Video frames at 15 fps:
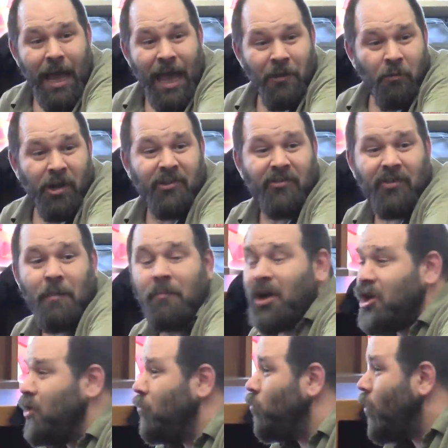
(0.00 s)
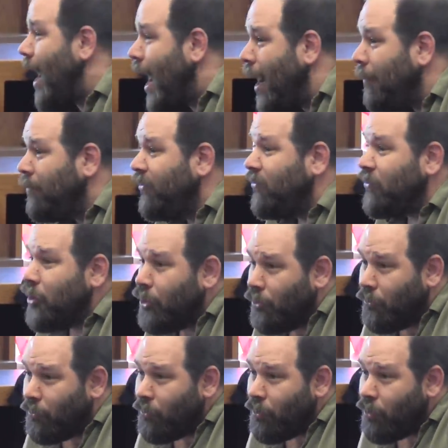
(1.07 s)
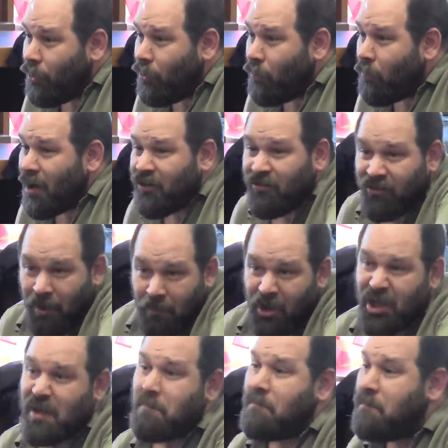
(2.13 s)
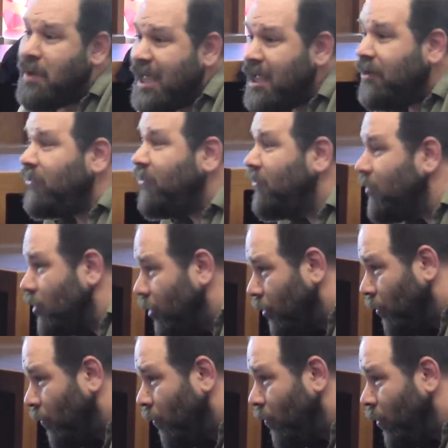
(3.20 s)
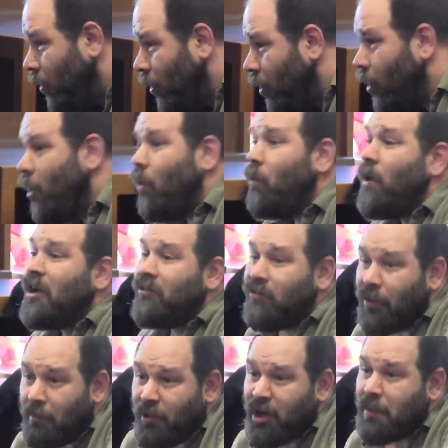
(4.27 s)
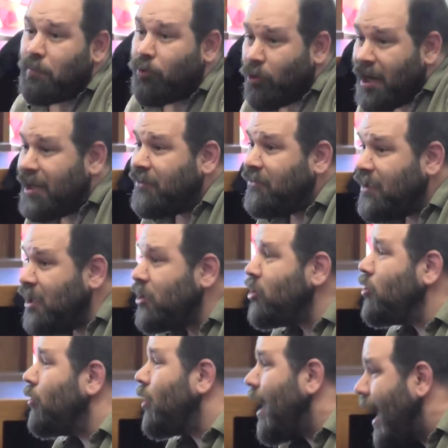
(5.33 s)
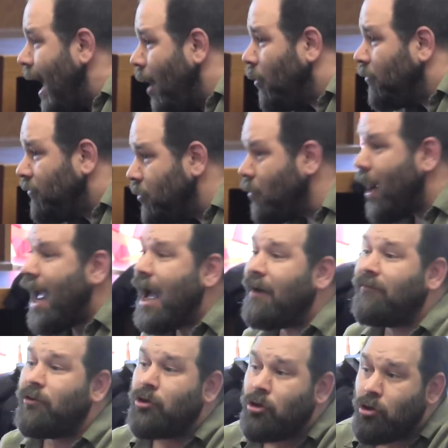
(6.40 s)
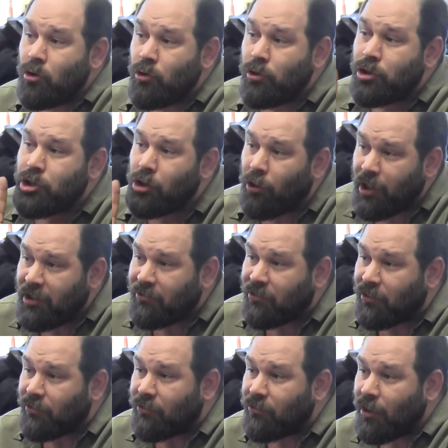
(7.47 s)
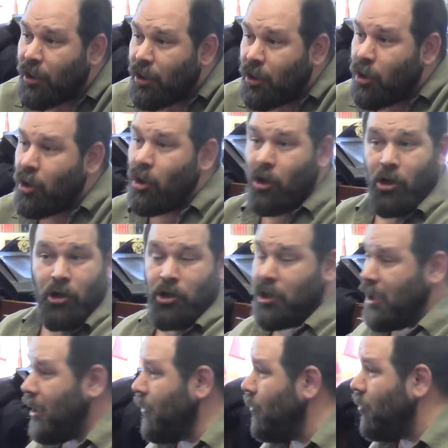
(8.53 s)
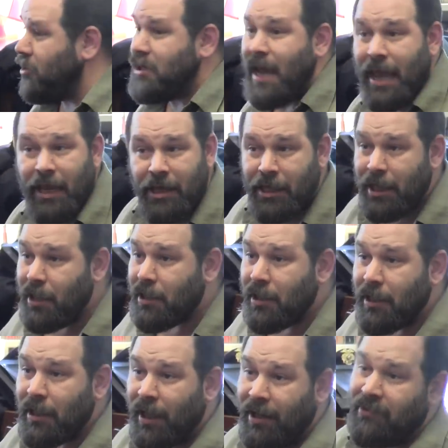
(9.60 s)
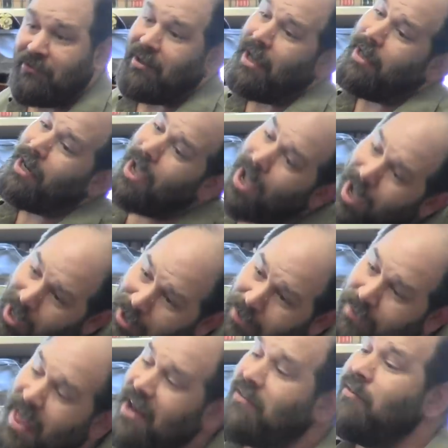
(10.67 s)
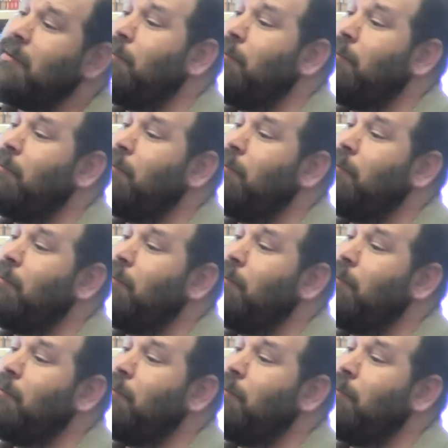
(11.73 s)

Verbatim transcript: And when somebody robs you, when somebody beats you, when somebody breaks into your house, you have two choices. You either take it and say, ah, that's